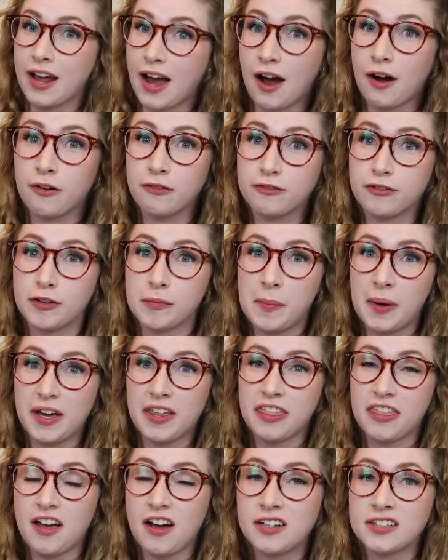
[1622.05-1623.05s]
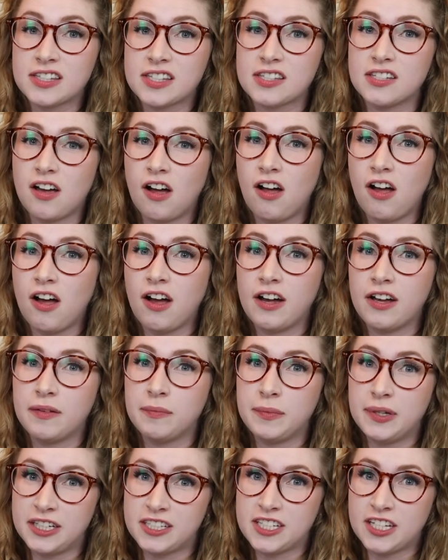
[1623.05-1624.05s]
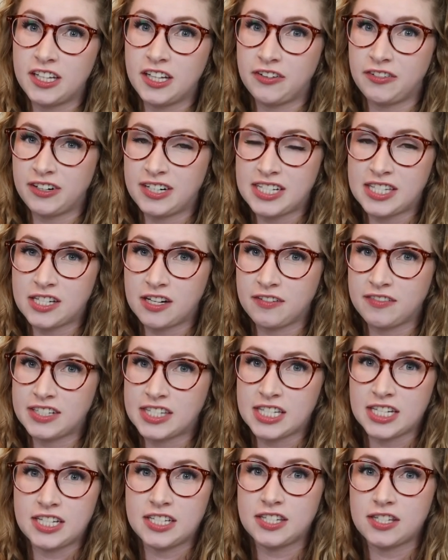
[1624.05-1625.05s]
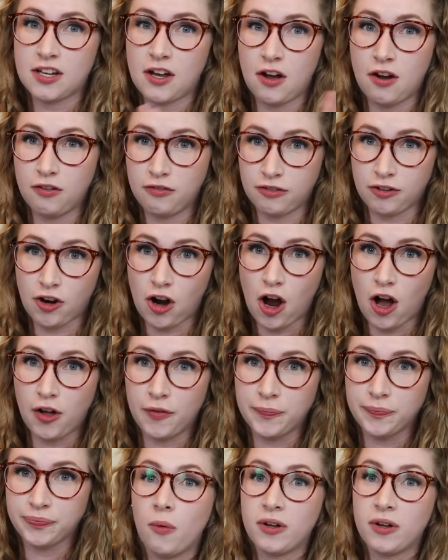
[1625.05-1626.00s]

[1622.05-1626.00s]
Now, for my thoughts on meal delivery services overall.